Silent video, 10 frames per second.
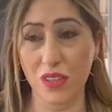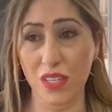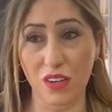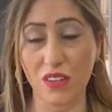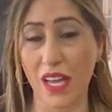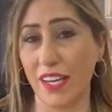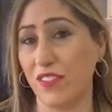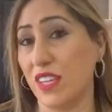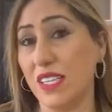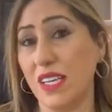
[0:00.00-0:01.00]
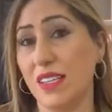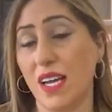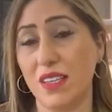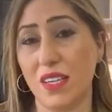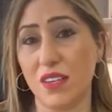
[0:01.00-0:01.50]
their life thinking
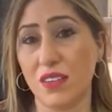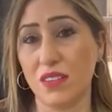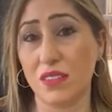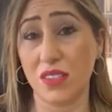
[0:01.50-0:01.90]
that they're